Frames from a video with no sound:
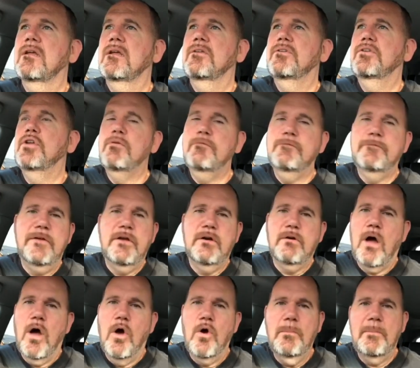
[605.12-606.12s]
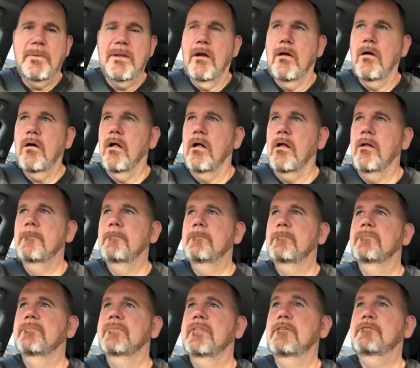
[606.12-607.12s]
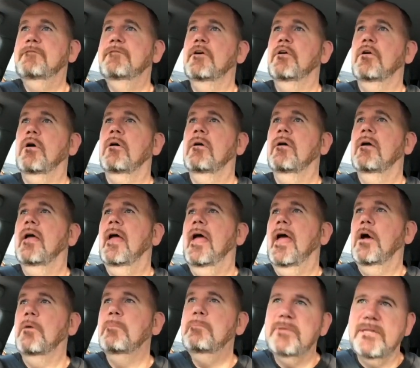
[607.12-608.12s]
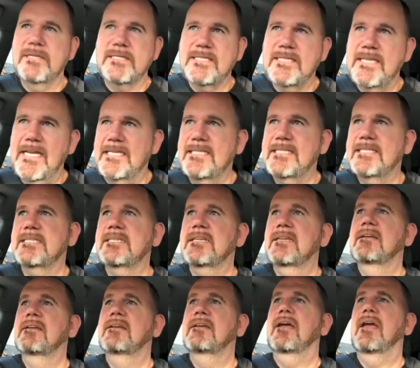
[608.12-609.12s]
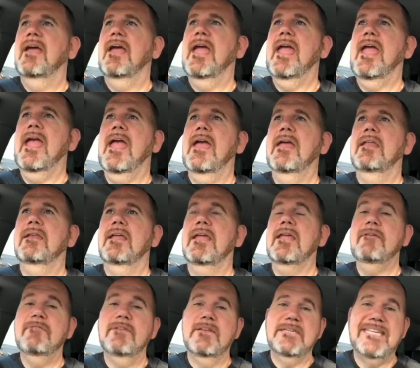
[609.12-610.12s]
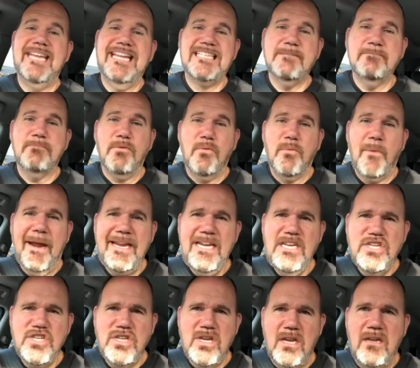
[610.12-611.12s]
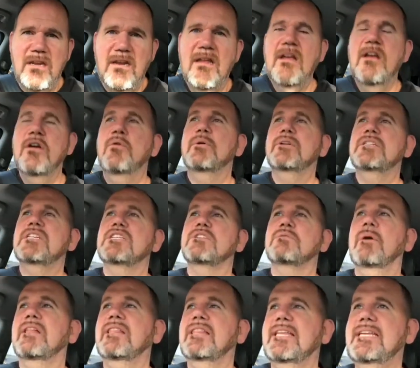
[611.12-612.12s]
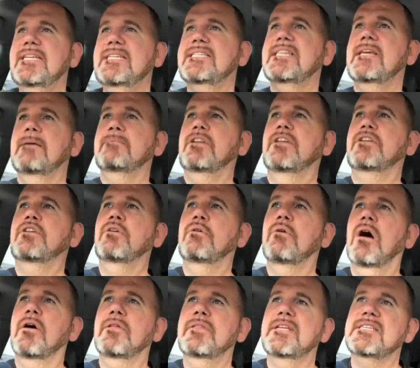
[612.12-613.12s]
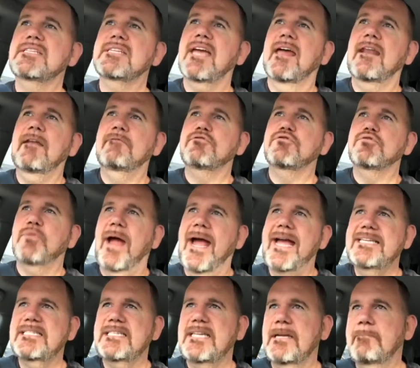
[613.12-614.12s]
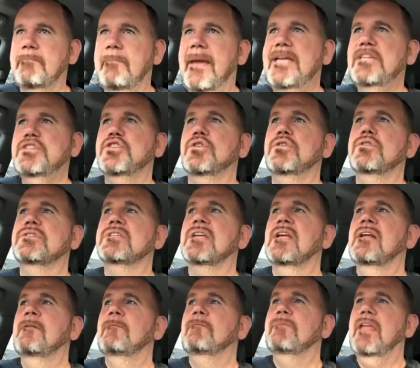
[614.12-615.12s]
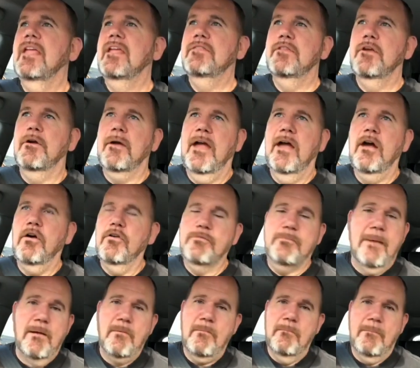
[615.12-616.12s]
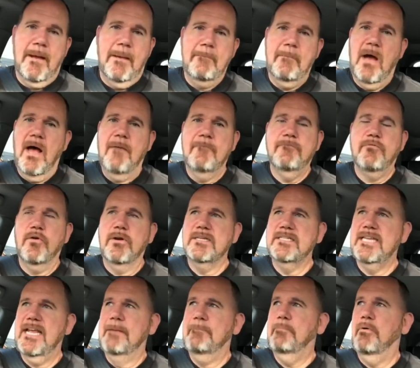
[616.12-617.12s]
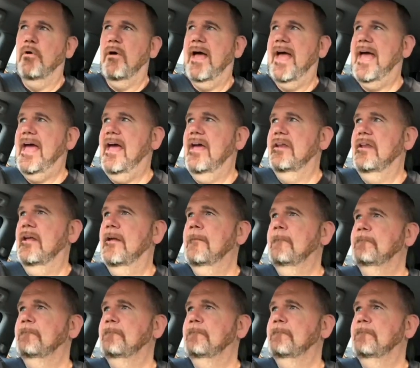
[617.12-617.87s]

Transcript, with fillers: don't feel hope at all. They feel helplessness and even desperation, which is what leads them to do all these kind of drastic measures in their health. My, my mom, for example, had